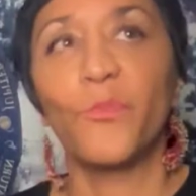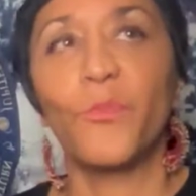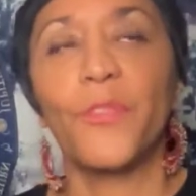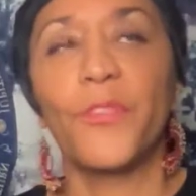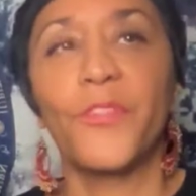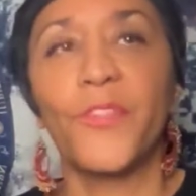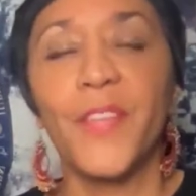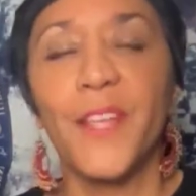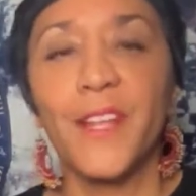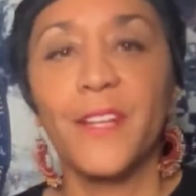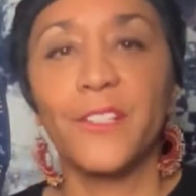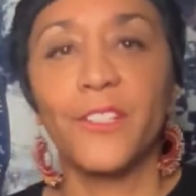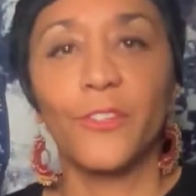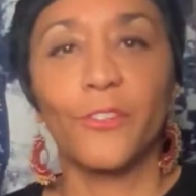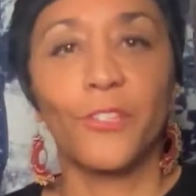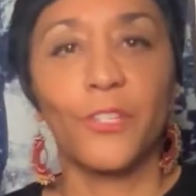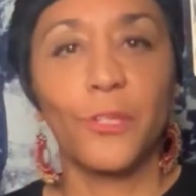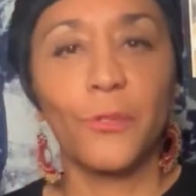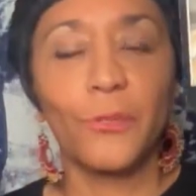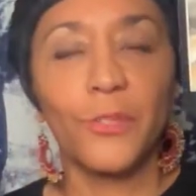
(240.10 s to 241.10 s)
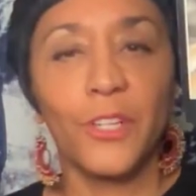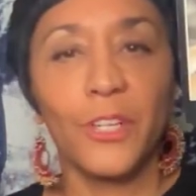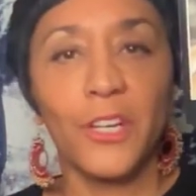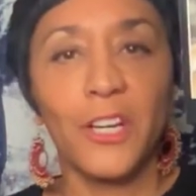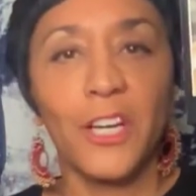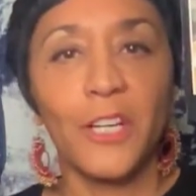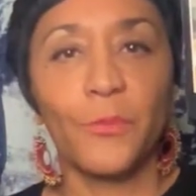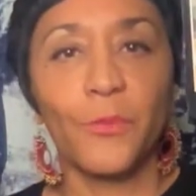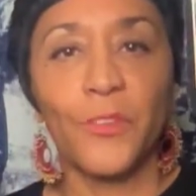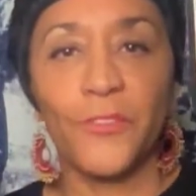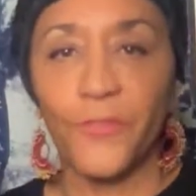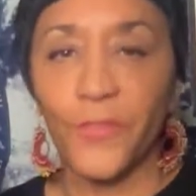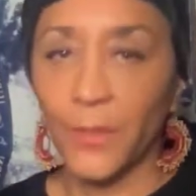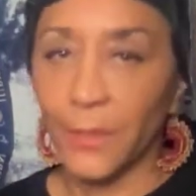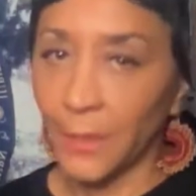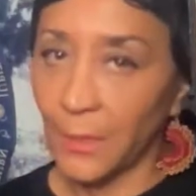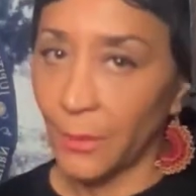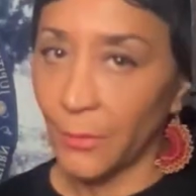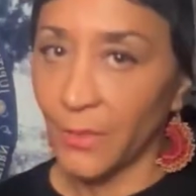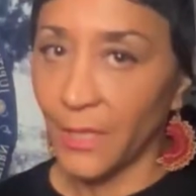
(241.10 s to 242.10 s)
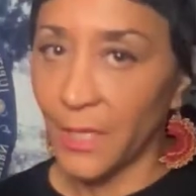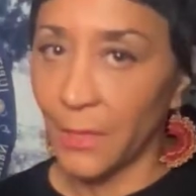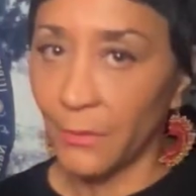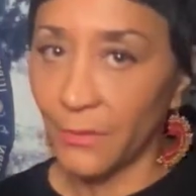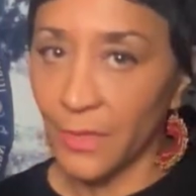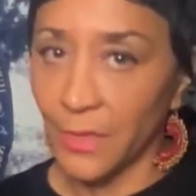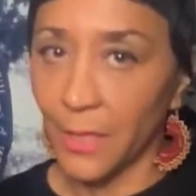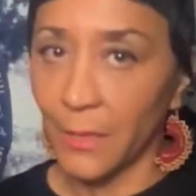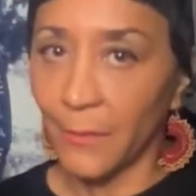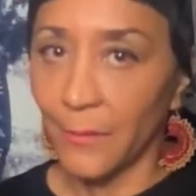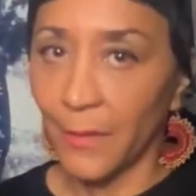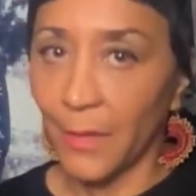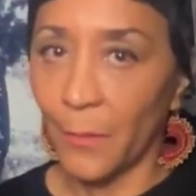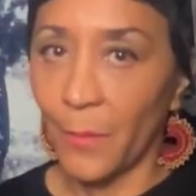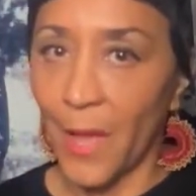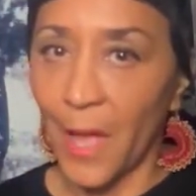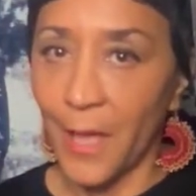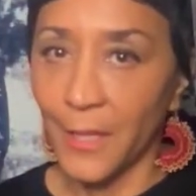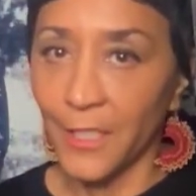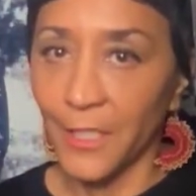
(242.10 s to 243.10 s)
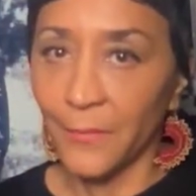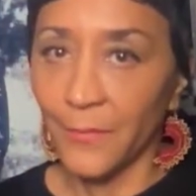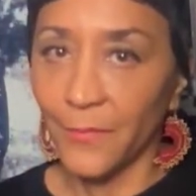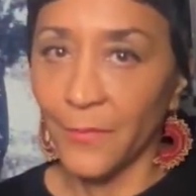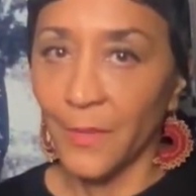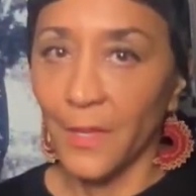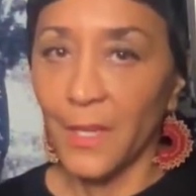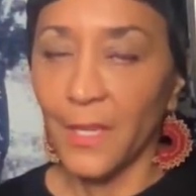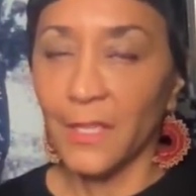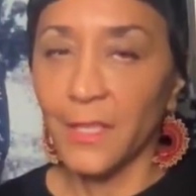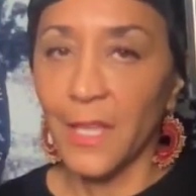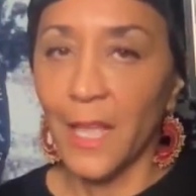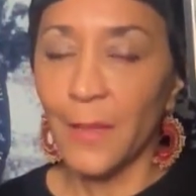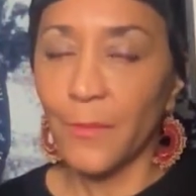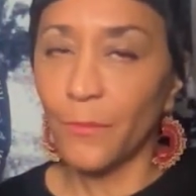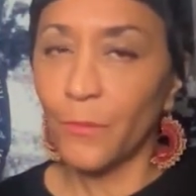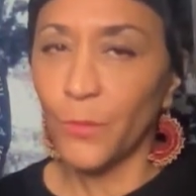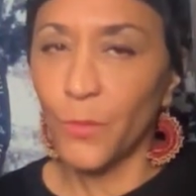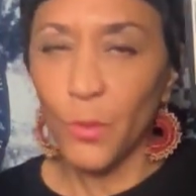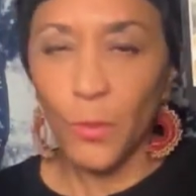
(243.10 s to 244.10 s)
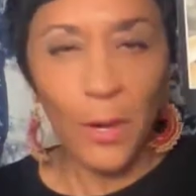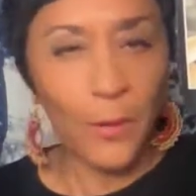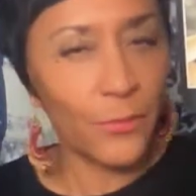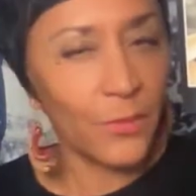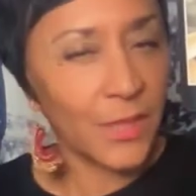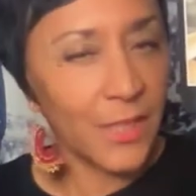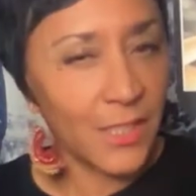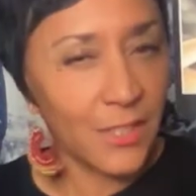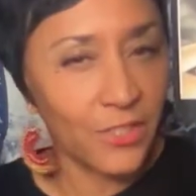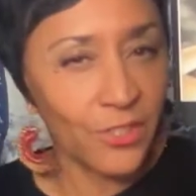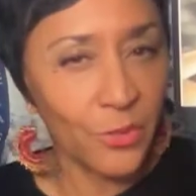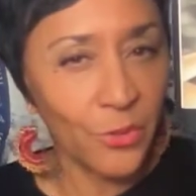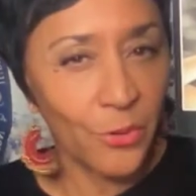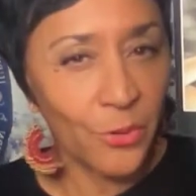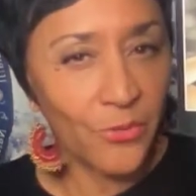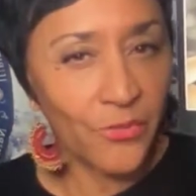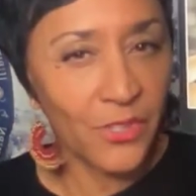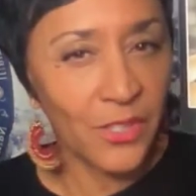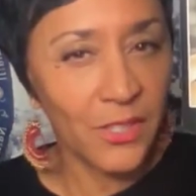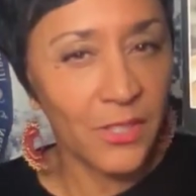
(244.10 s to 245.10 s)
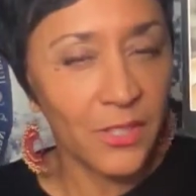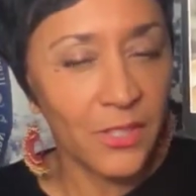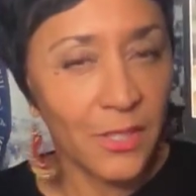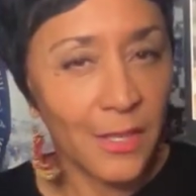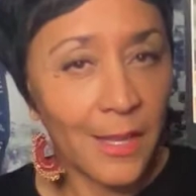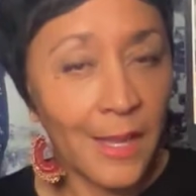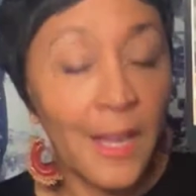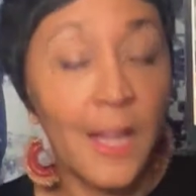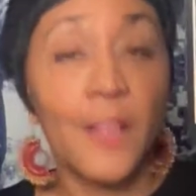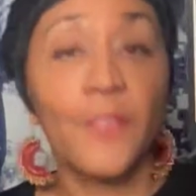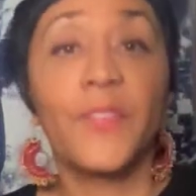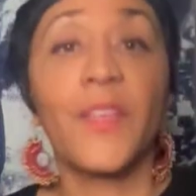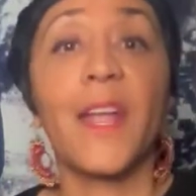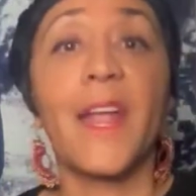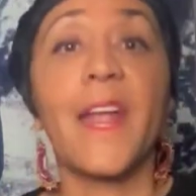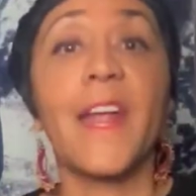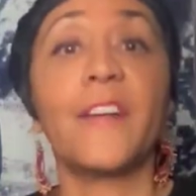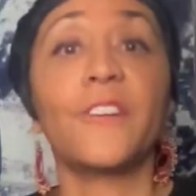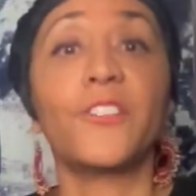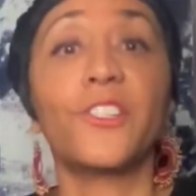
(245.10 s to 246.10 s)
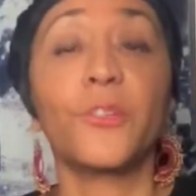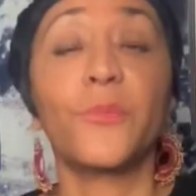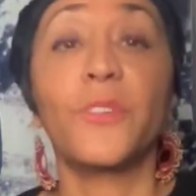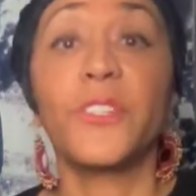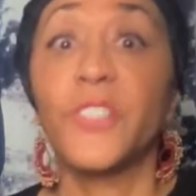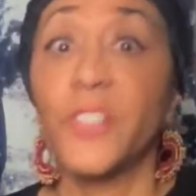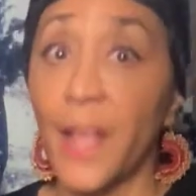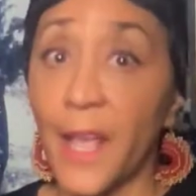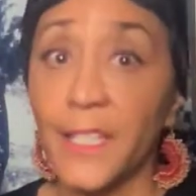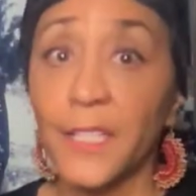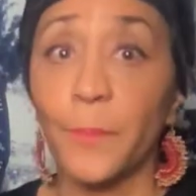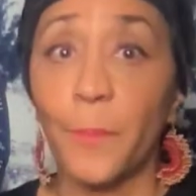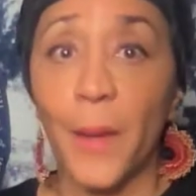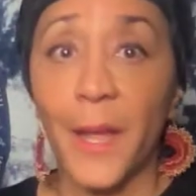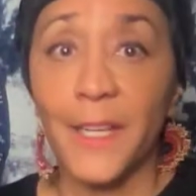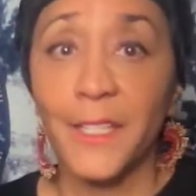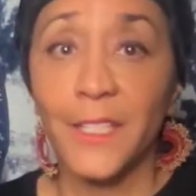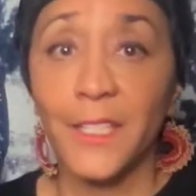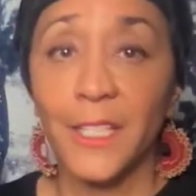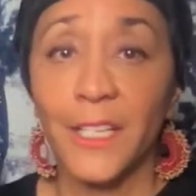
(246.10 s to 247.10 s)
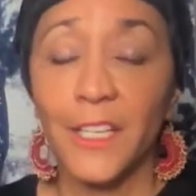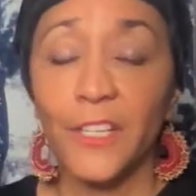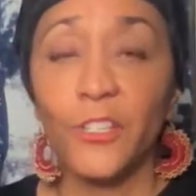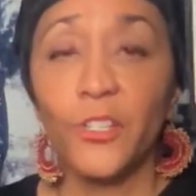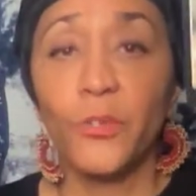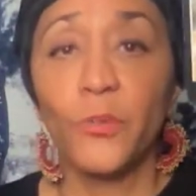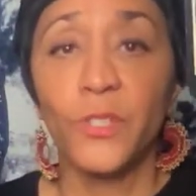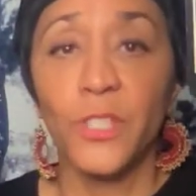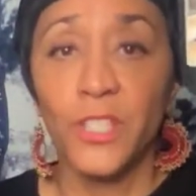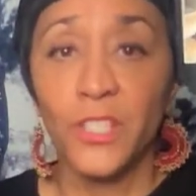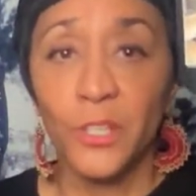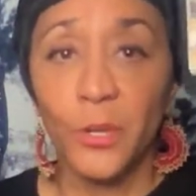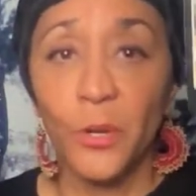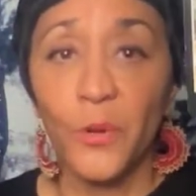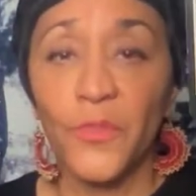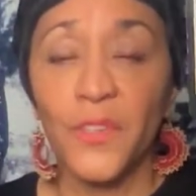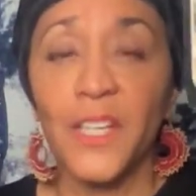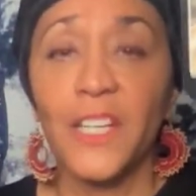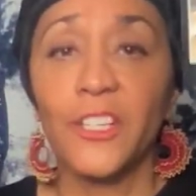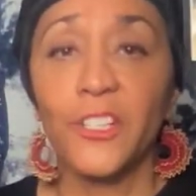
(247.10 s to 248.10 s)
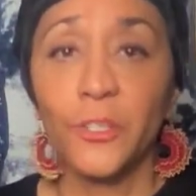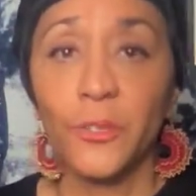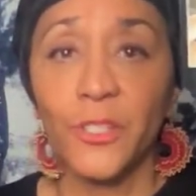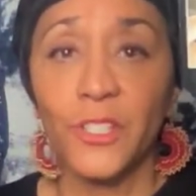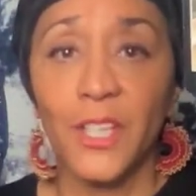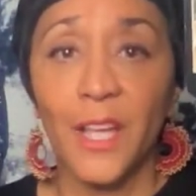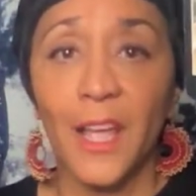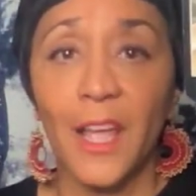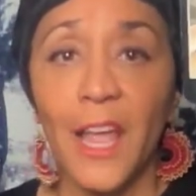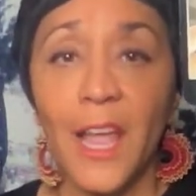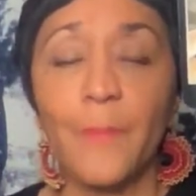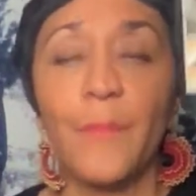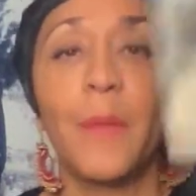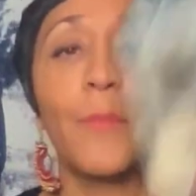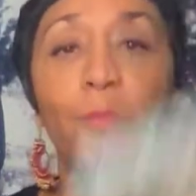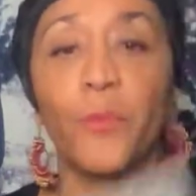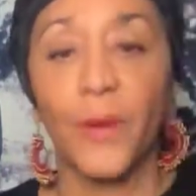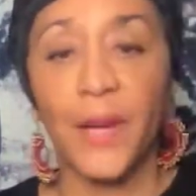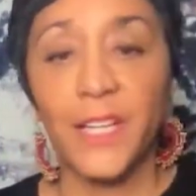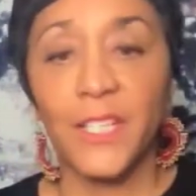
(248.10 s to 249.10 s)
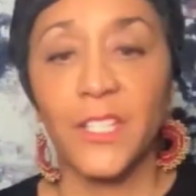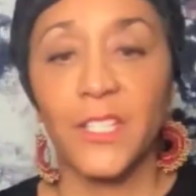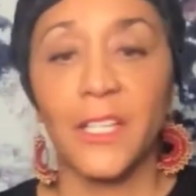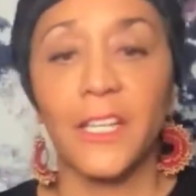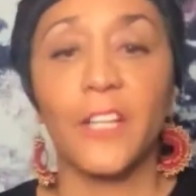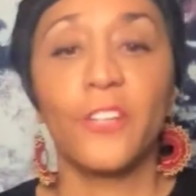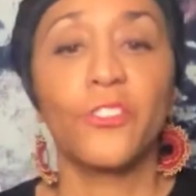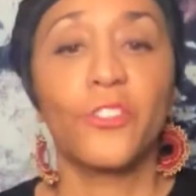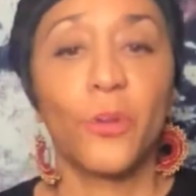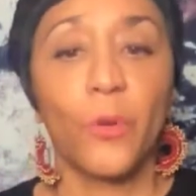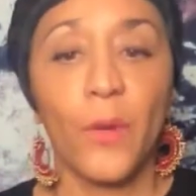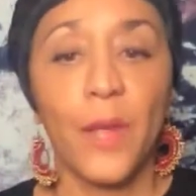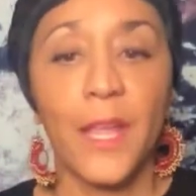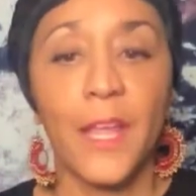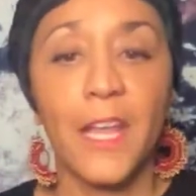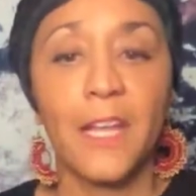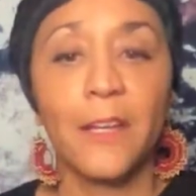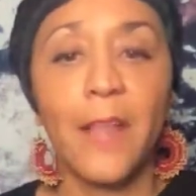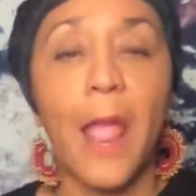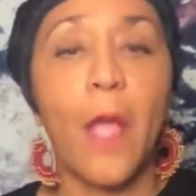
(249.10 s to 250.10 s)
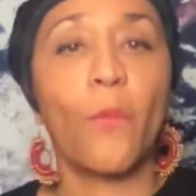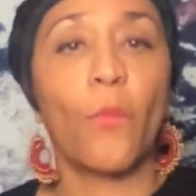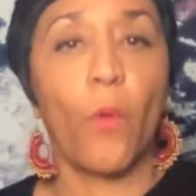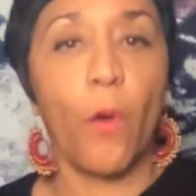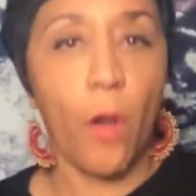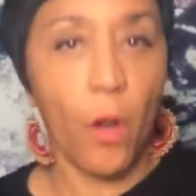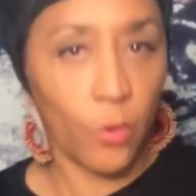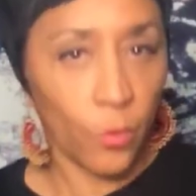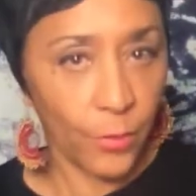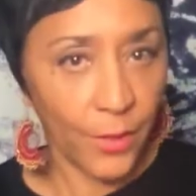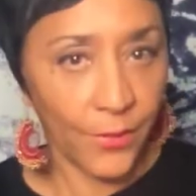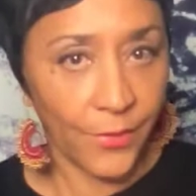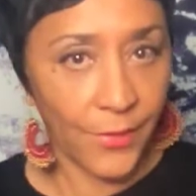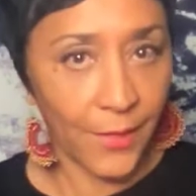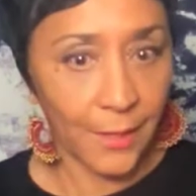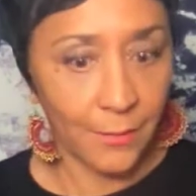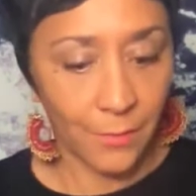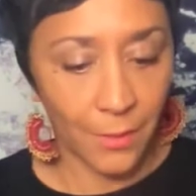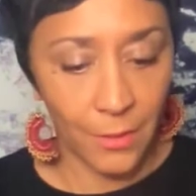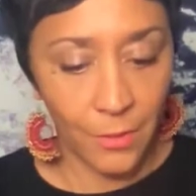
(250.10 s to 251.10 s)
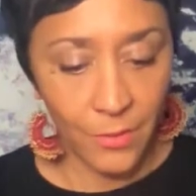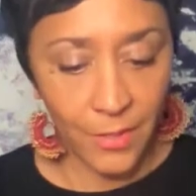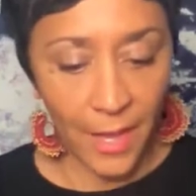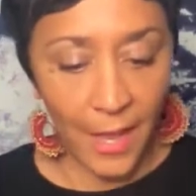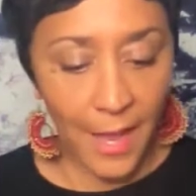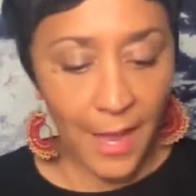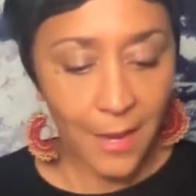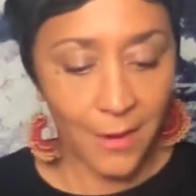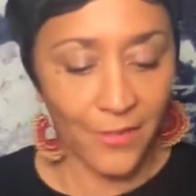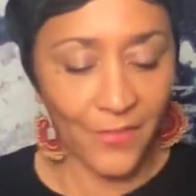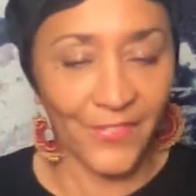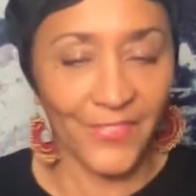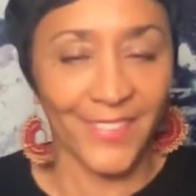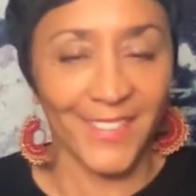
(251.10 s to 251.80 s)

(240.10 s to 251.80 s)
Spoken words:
when things are too good, we feel a little guilty about it. It's like, do I really deserve this? The answer is yes, Pisces. You deserve it. It's your time. Embrace it, enjoy it, and walk with it, okay?